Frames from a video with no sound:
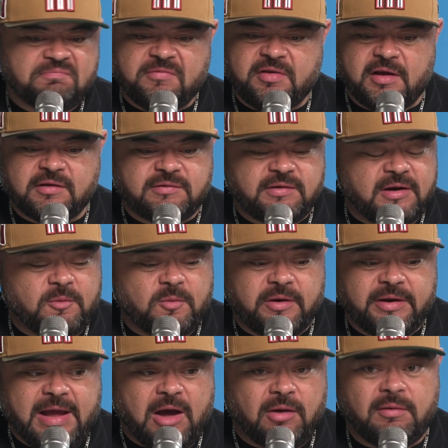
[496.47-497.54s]
Things didn't
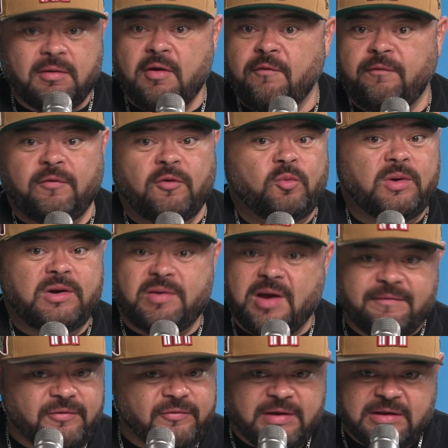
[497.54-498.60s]
work out for
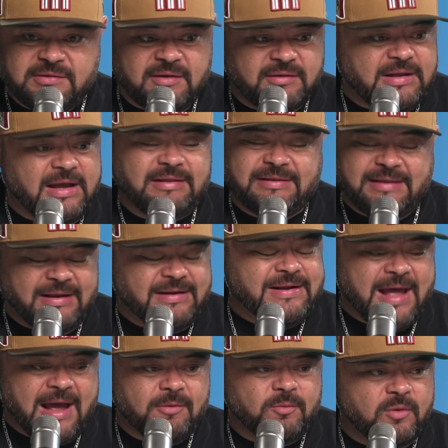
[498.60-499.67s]
whatever reason. They did
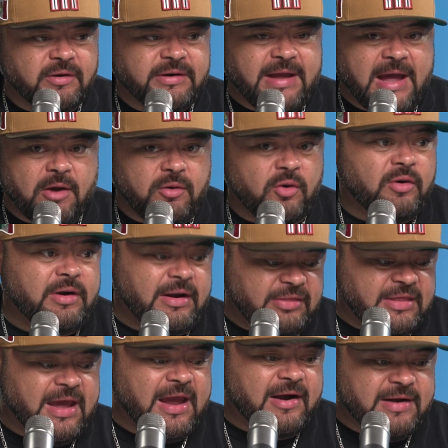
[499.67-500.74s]
not work out, or
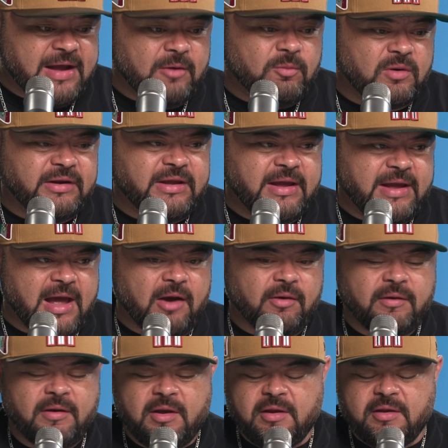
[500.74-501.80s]
they are not working
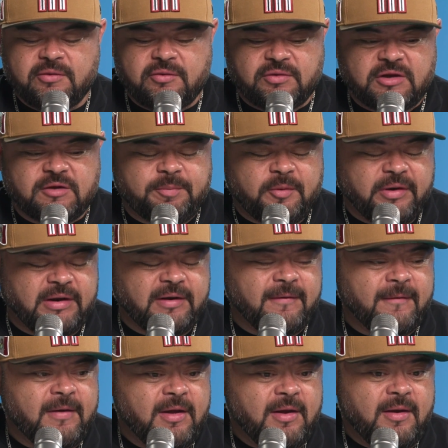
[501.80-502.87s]
out to this point.
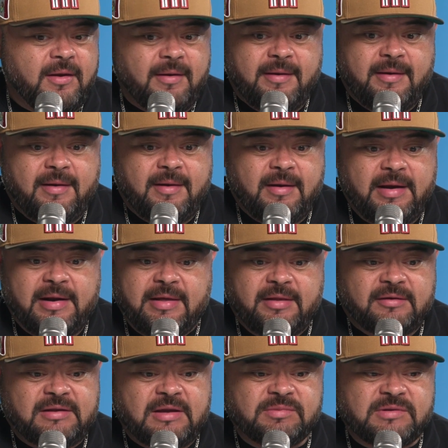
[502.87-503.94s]
And
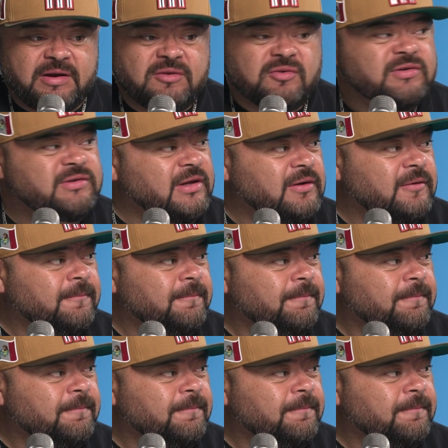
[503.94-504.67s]
other teams are interested.